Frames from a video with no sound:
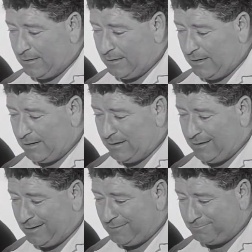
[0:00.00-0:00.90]
out
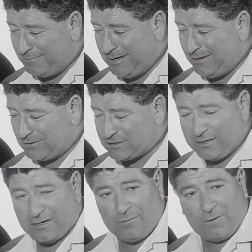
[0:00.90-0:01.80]
of your middy or
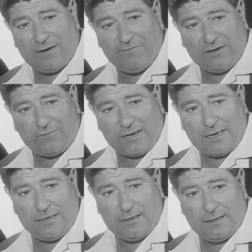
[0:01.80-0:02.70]
schooner, whatever you're
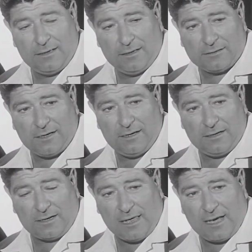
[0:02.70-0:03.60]
drinking.
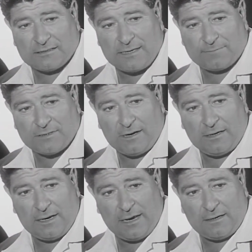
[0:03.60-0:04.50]
Turn your glass
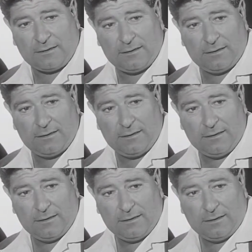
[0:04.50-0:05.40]
upside down,
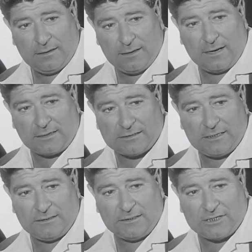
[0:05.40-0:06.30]
and that's
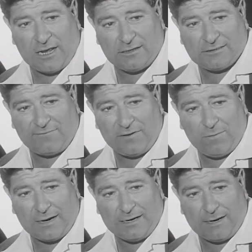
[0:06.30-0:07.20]
it. You challenge
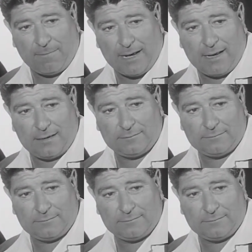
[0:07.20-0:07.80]
everyone in the bar.